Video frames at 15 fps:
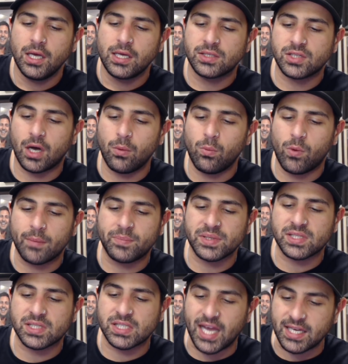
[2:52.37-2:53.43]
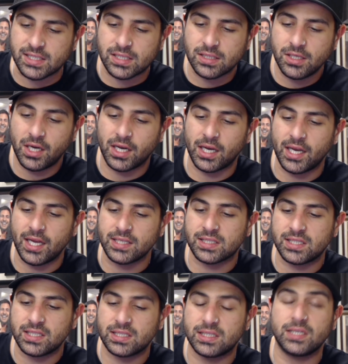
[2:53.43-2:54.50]
Top 1%, you're going to need
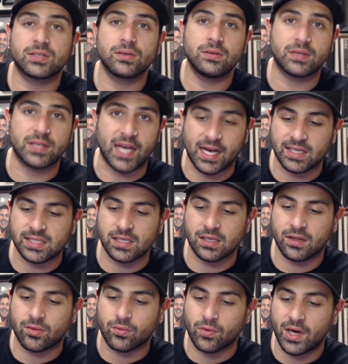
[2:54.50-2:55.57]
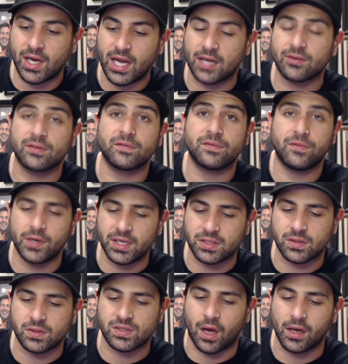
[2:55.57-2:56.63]

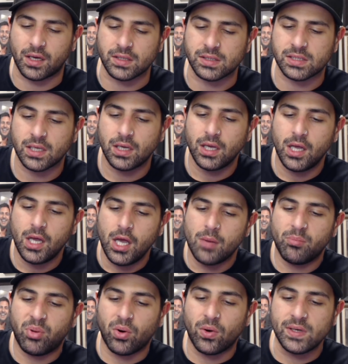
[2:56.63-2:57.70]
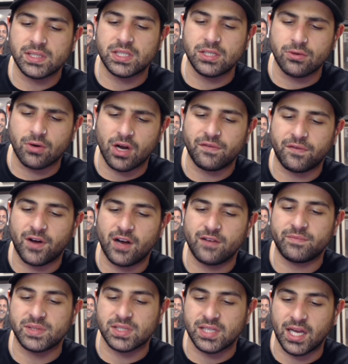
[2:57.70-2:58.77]
62,342 tokens.
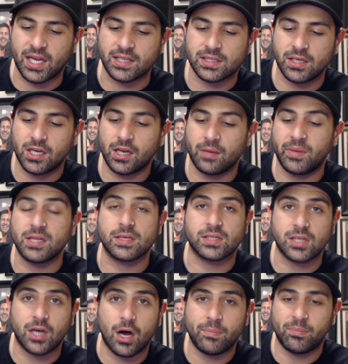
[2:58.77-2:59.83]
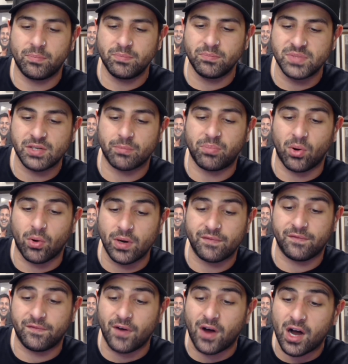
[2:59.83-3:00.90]
0.05%, you're going to be in the top
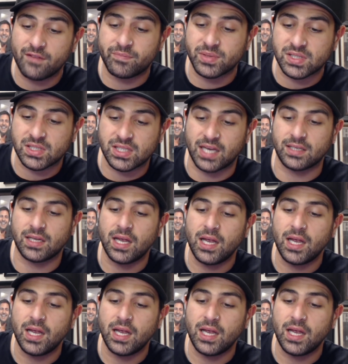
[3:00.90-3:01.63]
0.5%.